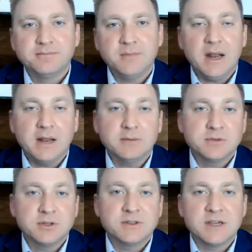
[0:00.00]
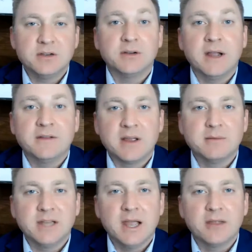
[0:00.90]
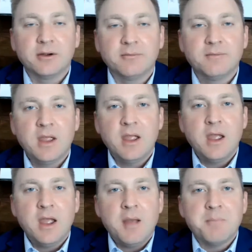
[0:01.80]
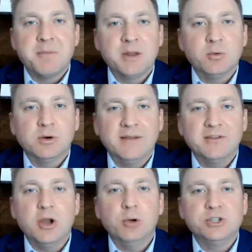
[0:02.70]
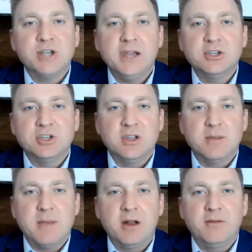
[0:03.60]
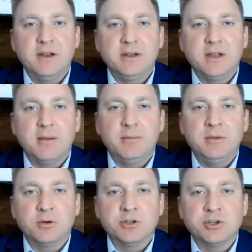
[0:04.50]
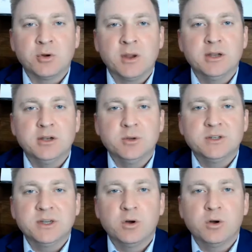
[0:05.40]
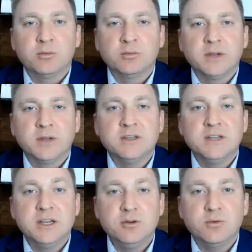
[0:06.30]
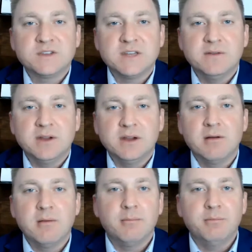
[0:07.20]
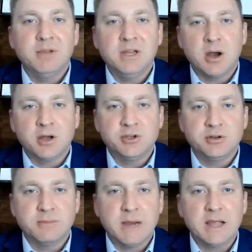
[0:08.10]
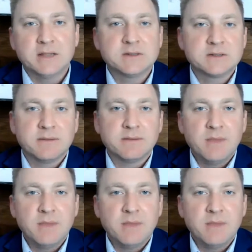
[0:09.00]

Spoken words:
and I should say your lifetime together, but it will have no change in the amount of income your joint annuitant will continue receiving beyond your demise.